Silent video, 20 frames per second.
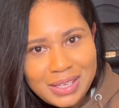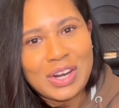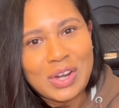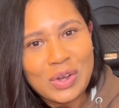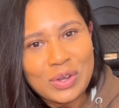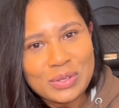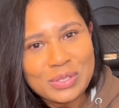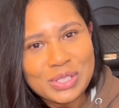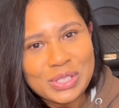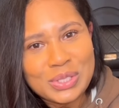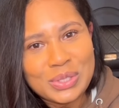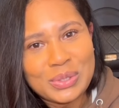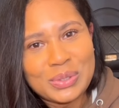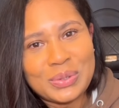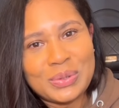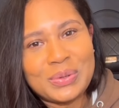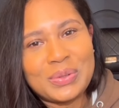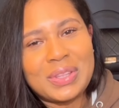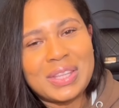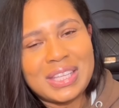and
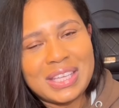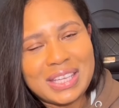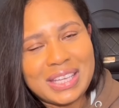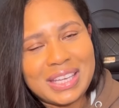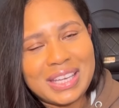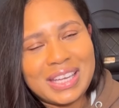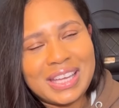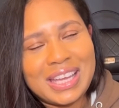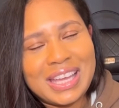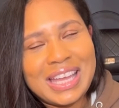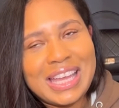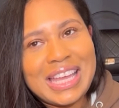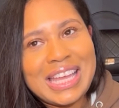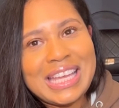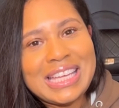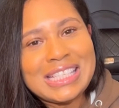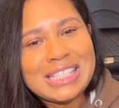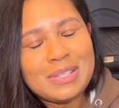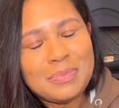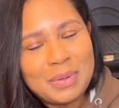also the
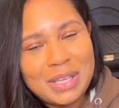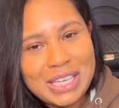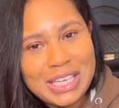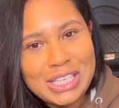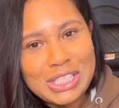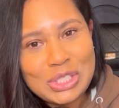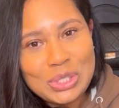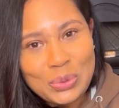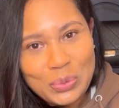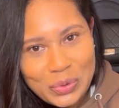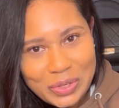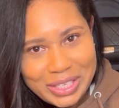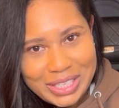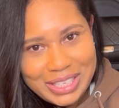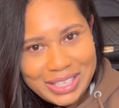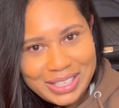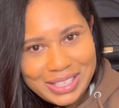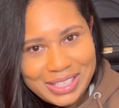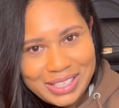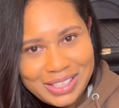Speedy
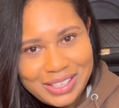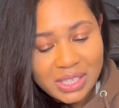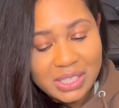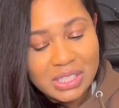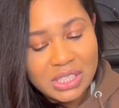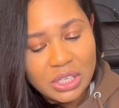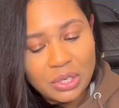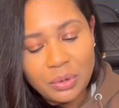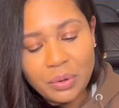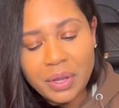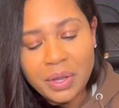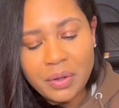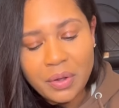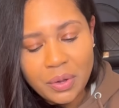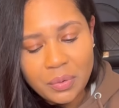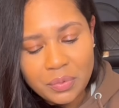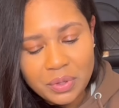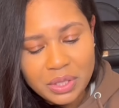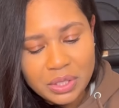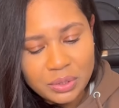20. Continuing
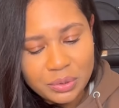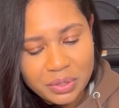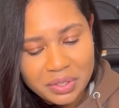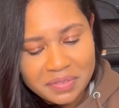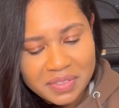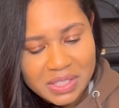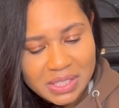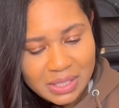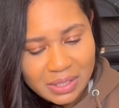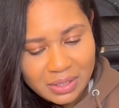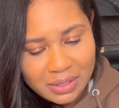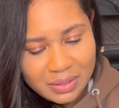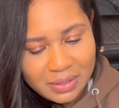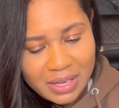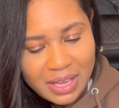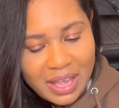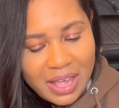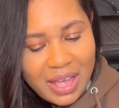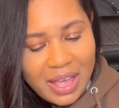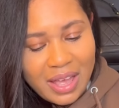on with Louis Vuitton,
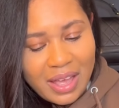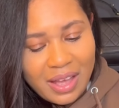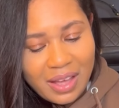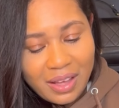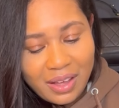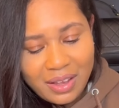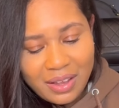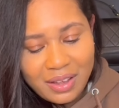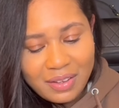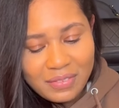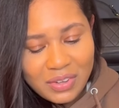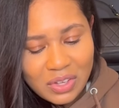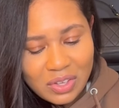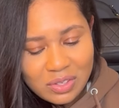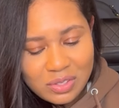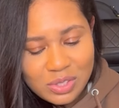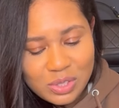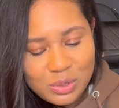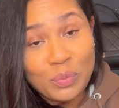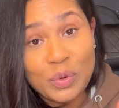I have
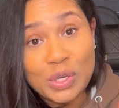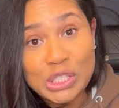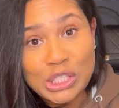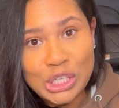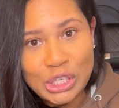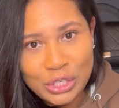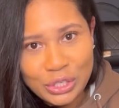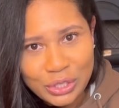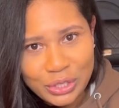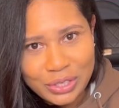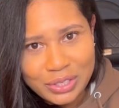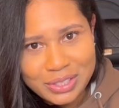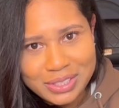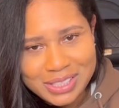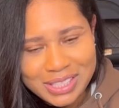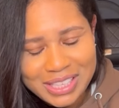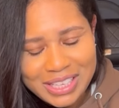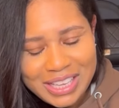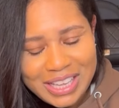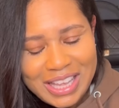also returned
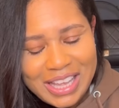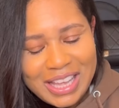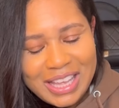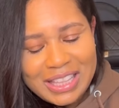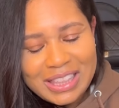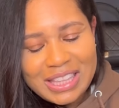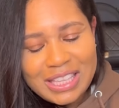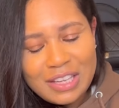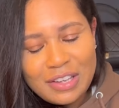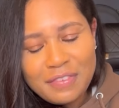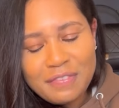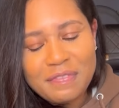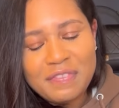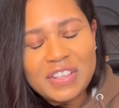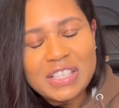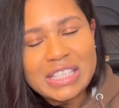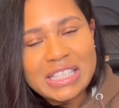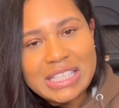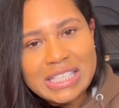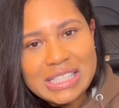the
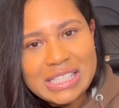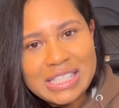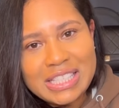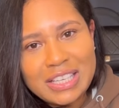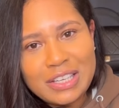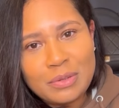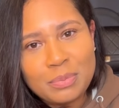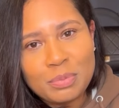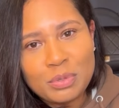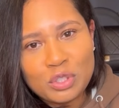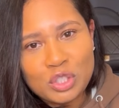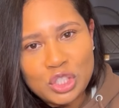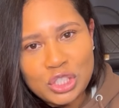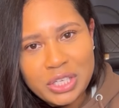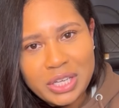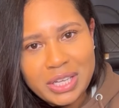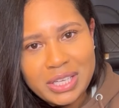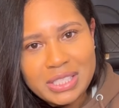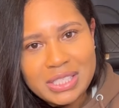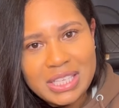Felicie
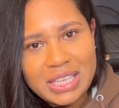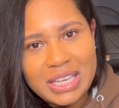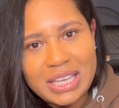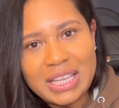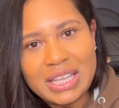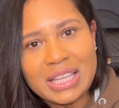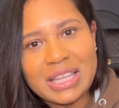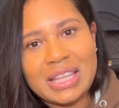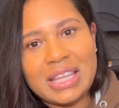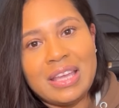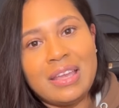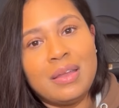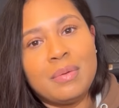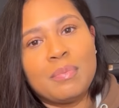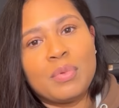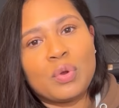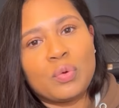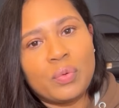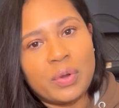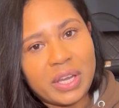Pochette in the
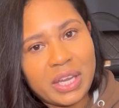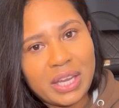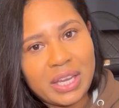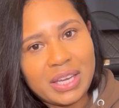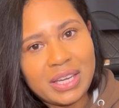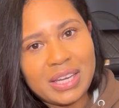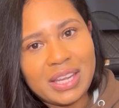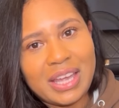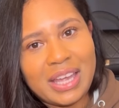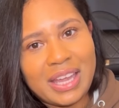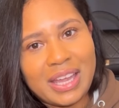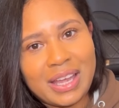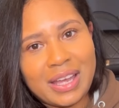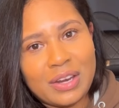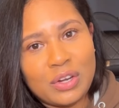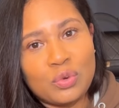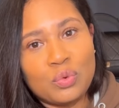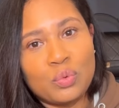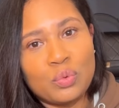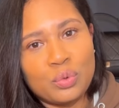marine
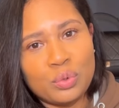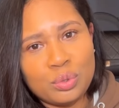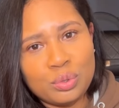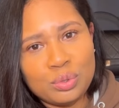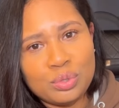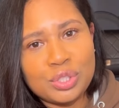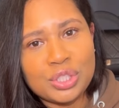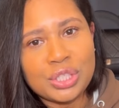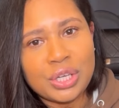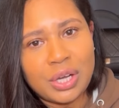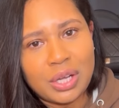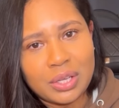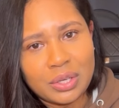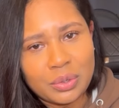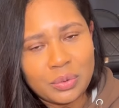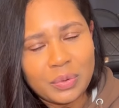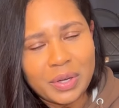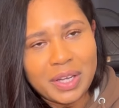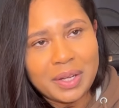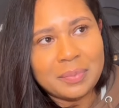and rouge
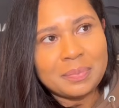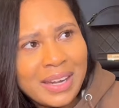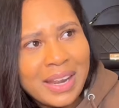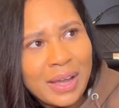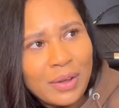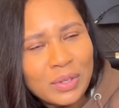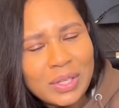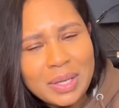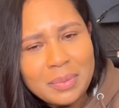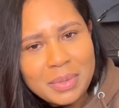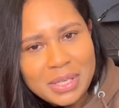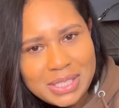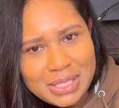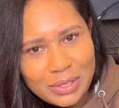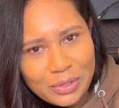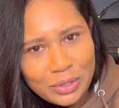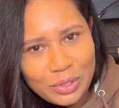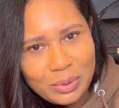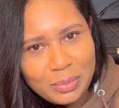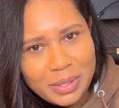colorway. Now, let me
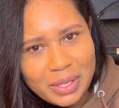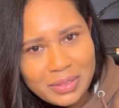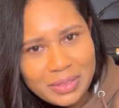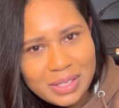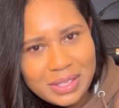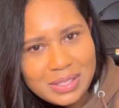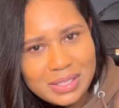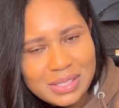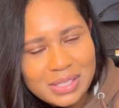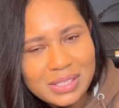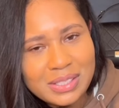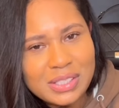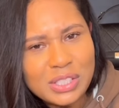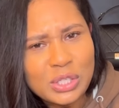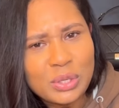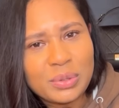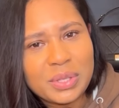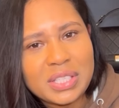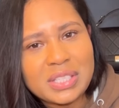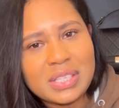tell you about this.
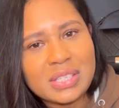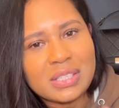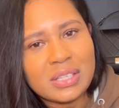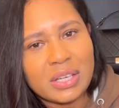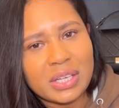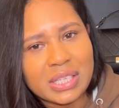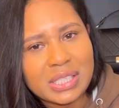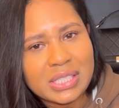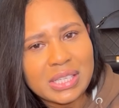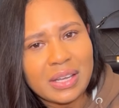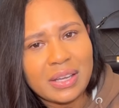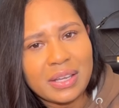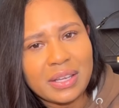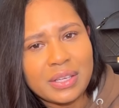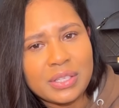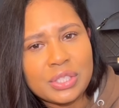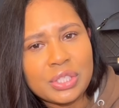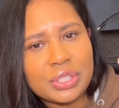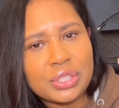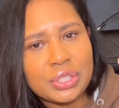So this is going to tie
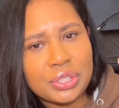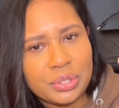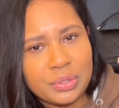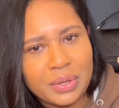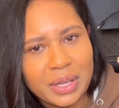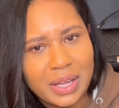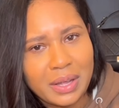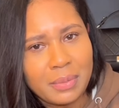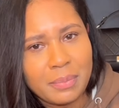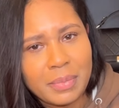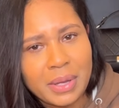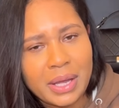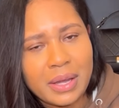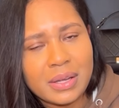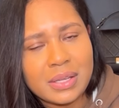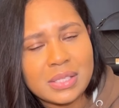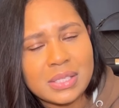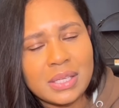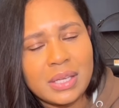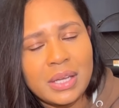into two
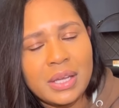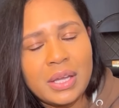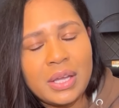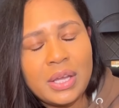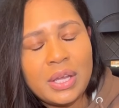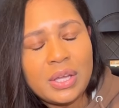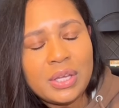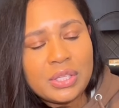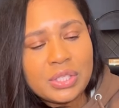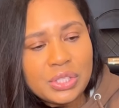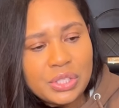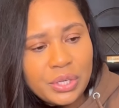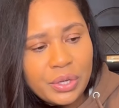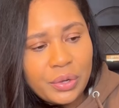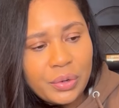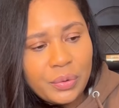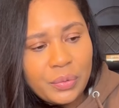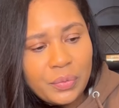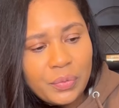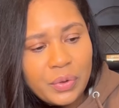handbags.
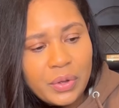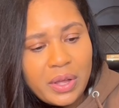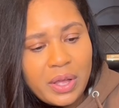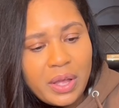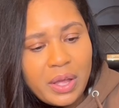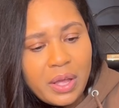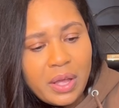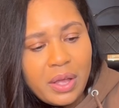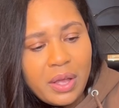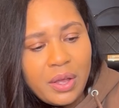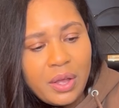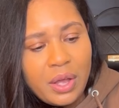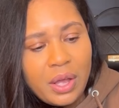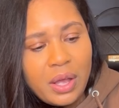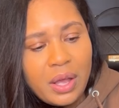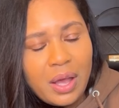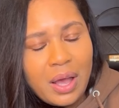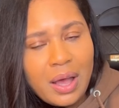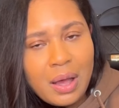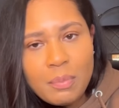So
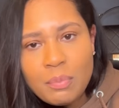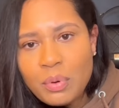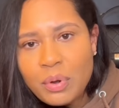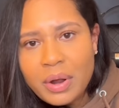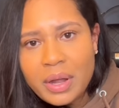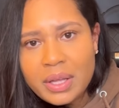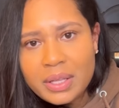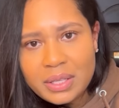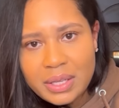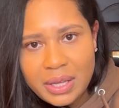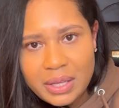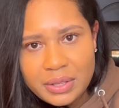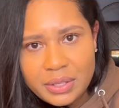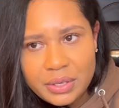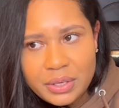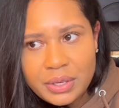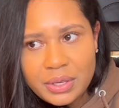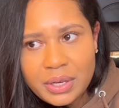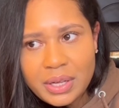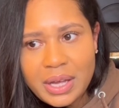Empreinte
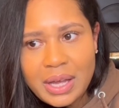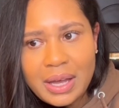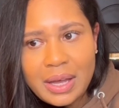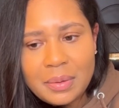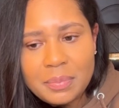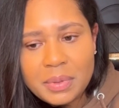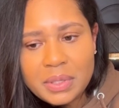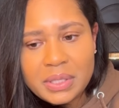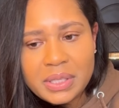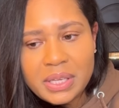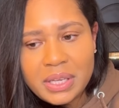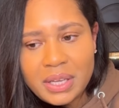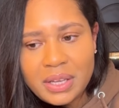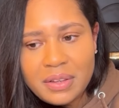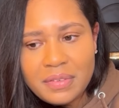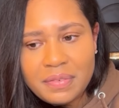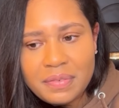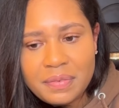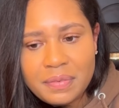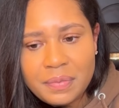leather, I
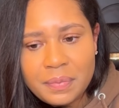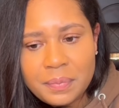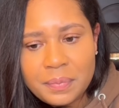believe,